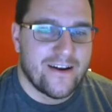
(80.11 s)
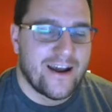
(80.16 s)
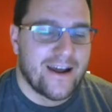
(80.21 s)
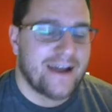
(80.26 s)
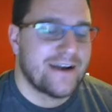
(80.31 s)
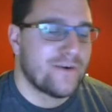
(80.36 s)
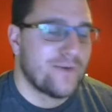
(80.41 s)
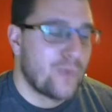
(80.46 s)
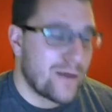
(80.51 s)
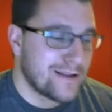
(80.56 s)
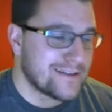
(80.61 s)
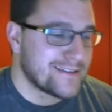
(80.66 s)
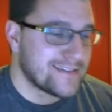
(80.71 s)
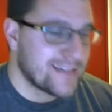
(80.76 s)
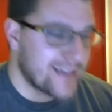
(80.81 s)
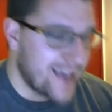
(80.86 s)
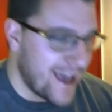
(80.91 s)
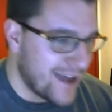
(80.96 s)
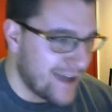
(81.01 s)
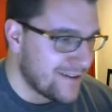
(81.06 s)
and once
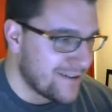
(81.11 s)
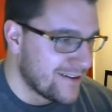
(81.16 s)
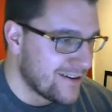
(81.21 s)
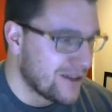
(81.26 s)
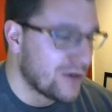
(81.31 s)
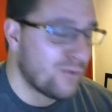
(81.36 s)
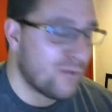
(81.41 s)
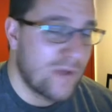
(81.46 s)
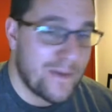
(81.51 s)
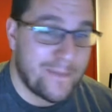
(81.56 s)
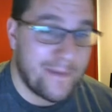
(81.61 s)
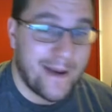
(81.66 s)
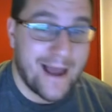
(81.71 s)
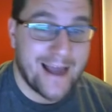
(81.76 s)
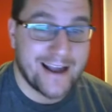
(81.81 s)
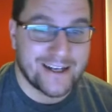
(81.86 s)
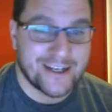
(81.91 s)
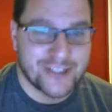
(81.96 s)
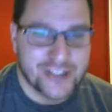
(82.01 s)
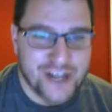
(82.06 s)
again, we're
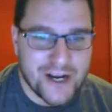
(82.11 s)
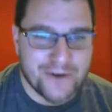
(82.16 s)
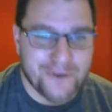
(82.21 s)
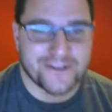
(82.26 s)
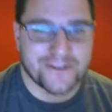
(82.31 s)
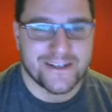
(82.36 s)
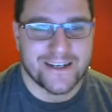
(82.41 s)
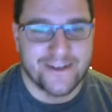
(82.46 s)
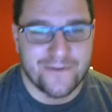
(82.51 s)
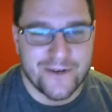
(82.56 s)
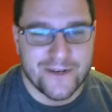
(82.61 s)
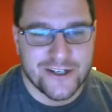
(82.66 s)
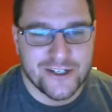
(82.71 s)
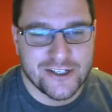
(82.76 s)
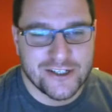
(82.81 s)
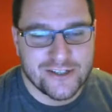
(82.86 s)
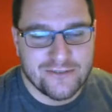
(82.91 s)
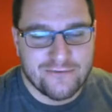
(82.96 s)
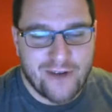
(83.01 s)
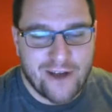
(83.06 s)
playing Chelsea, which
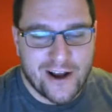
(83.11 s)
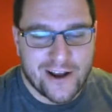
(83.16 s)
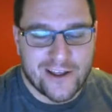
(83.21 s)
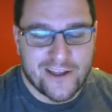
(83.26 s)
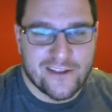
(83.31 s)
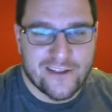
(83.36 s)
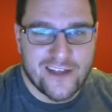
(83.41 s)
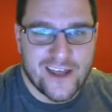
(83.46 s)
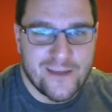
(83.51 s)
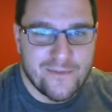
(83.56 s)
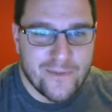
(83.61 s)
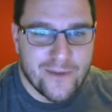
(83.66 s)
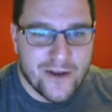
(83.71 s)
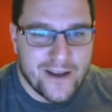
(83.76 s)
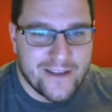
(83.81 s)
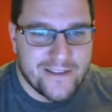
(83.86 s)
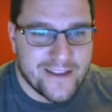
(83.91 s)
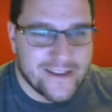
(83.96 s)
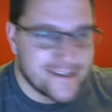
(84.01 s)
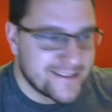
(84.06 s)
is a running theme
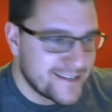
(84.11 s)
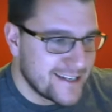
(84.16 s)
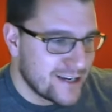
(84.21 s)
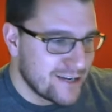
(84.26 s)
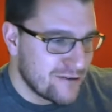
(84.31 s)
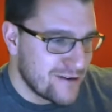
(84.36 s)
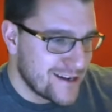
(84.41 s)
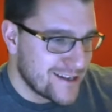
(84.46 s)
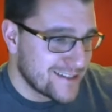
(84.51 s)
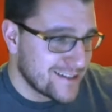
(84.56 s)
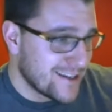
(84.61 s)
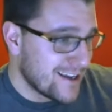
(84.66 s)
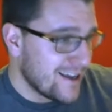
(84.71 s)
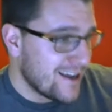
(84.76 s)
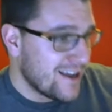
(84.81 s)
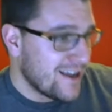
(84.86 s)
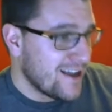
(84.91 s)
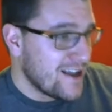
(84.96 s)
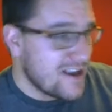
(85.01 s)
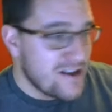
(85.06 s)
in this series.
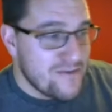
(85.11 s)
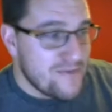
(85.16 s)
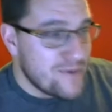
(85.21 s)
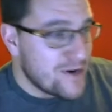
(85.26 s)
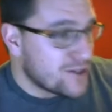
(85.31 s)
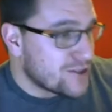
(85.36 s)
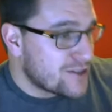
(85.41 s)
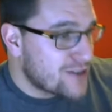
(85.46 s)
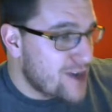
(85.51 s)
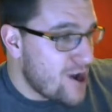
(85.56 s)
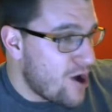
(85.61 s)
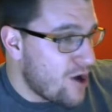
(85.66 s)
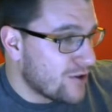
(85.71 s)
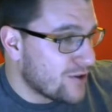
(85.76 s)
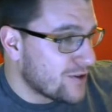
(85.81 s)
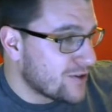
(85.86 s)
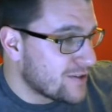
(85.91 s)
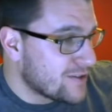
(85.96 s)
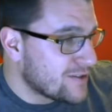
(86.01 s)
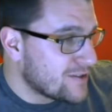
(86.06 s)
We just
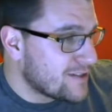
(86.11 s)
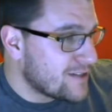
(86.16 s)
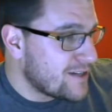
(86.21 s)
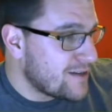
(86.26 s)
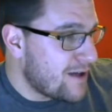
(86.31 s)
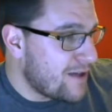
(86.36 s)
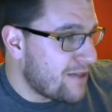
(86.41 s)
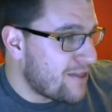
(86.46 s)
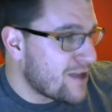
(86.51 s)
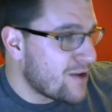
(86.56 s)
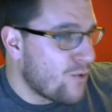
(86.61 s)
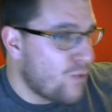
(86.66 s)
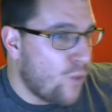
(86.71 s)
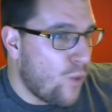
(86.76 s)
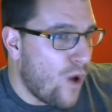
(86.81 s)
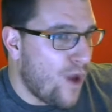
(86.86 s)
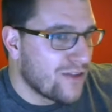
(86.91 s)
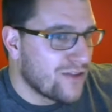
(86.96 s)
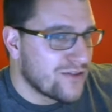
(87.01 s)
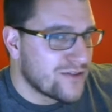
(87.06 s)
can't see, I think,
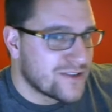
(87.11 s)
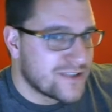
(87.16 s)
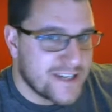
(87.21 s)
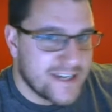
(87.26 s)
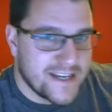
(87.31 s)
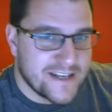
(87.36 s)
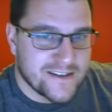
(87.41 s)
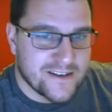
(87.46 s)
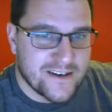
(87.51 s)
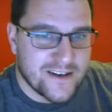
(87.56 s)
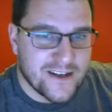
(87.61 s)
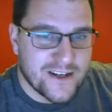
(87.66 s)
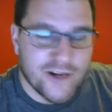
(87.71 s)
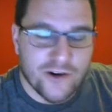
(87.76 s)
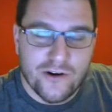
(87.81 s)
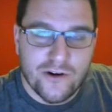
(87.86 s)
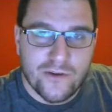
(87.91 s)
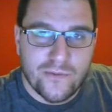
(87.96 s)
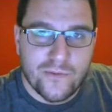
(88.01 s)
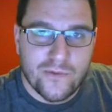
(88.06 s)
one season in
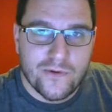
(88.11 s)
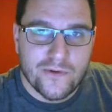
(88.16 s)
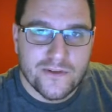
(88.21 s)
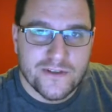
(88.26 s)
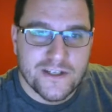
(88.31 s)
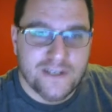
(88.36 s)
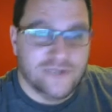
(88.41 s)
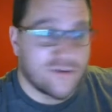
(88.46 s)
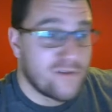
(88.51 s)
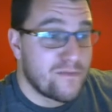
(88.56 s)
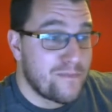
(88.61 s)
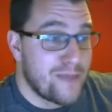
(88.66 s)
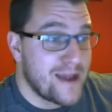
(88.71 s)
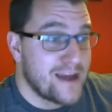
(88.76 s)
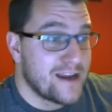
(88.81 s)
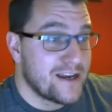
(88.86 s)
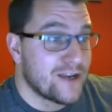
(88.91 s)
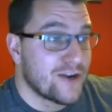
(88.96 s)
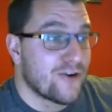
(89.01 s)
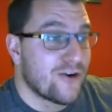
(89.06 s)
Europe. Since we've been
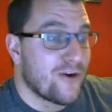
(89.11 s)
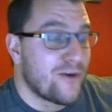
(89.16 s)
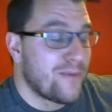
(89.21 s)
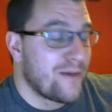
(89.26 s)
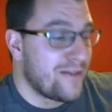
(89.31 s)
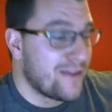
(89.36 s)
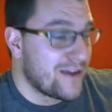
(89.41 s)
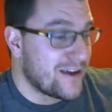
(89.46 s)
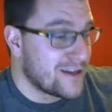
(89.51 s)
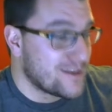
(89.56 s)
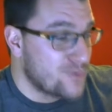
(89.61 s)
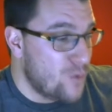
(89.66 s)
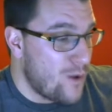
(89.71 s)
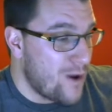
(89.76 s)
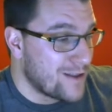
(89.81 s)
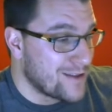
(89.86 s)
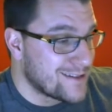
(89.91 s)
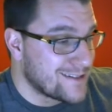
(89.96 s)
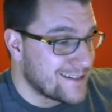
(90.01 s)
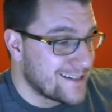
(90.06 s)
in Europe, I think it's
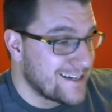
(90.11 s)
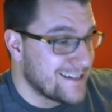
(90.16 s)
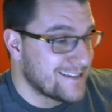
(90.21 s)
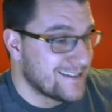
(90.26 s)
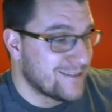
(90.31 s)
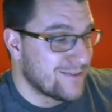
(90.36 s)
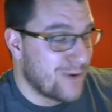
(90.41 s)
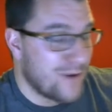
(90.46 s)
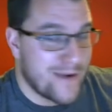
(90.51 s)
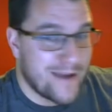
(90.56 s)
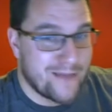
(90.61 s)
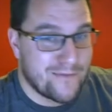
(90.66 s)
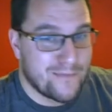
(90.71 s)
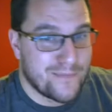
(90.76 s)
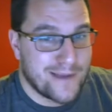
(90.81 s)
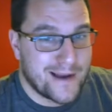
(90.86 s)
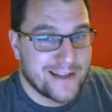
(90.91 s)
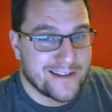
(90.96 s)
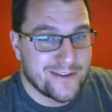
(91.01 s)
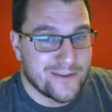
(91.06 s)
one season where we haven't
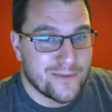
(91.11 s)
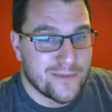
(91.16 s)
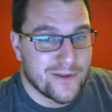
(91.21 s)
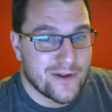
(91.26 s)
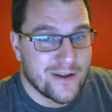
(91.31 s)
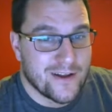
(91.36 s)
played them.